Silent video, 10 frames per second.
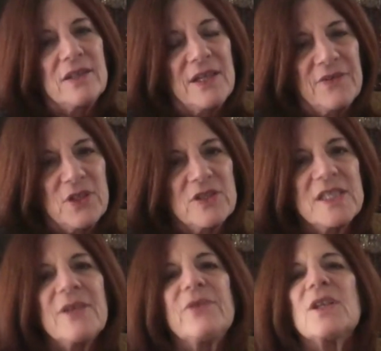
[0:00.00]
if they're
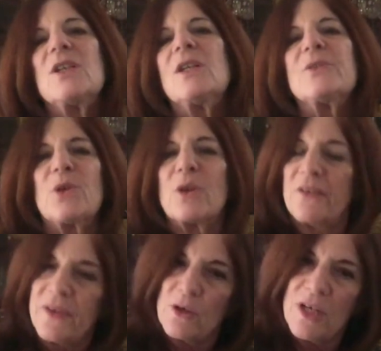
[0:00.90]
difficult or
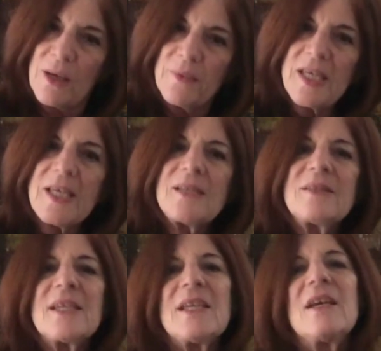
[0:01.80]
if they're
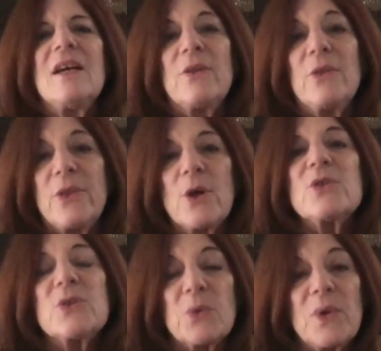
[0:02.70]
easy,
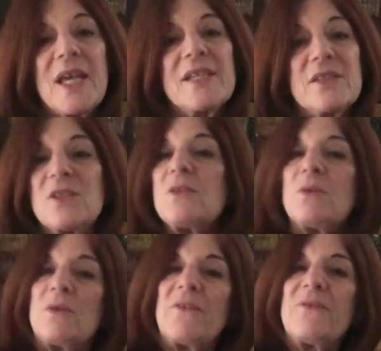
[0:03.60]
those are ways
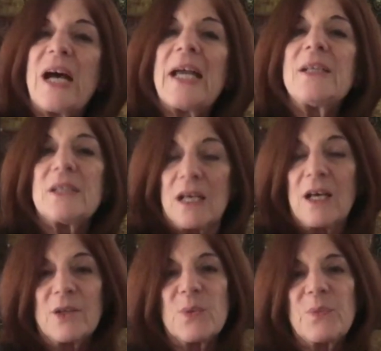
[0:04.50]
to find
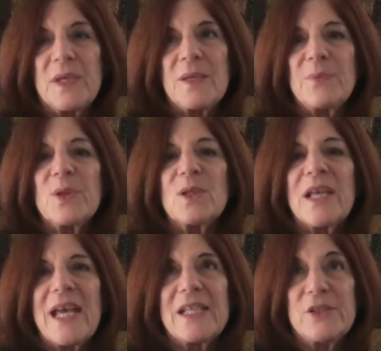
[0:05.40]
other people
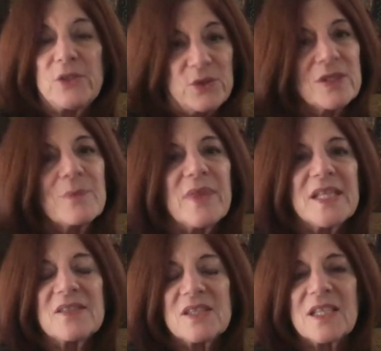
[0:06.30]
and do some
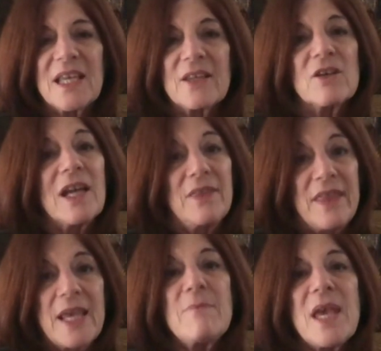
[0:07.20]
things together, and
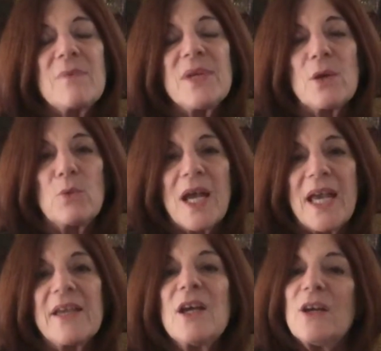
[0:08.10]
they may be a
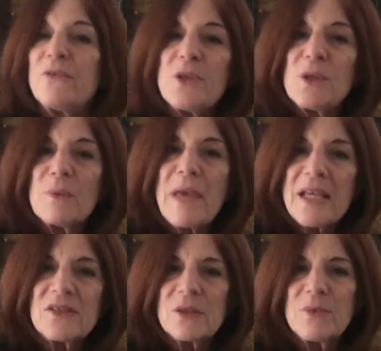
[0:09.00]
way for you to
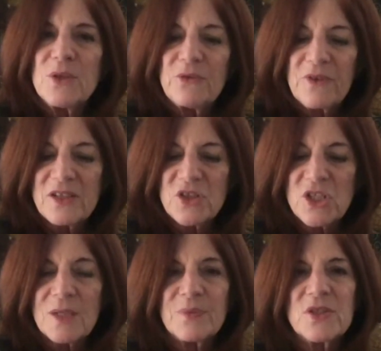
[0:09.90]
make some new
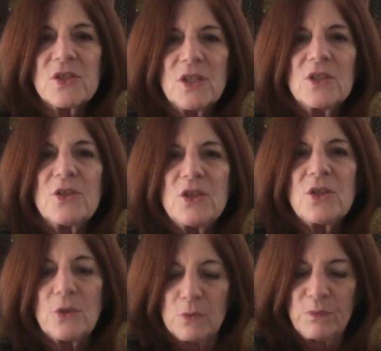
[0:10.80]
friendships
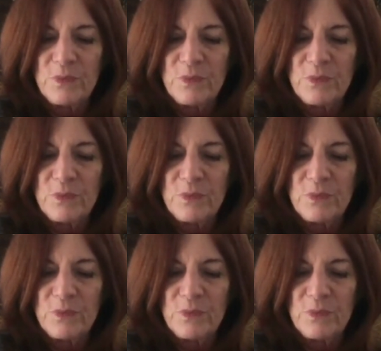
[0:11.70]
too.